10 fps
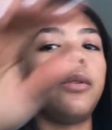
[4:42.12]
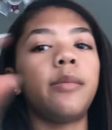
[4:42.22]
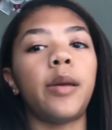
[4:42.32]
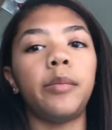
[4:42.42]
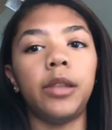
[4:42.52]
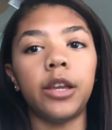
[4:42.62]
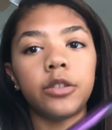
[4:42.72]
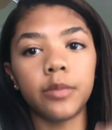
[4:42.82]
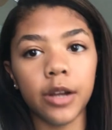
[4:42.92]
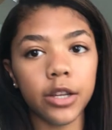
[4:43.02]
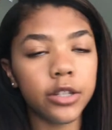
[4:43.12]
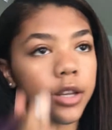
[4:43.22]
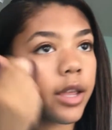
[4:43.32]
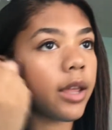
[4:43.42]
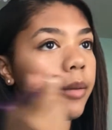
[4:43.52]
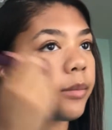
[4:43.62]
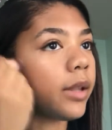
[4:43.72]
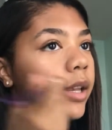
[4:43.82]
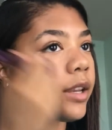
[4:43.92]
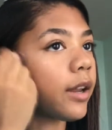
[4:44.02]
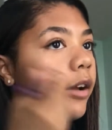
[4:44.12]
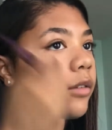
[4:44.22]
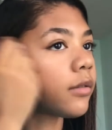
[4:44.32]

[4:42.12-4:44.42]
with my blush brush and blend it out.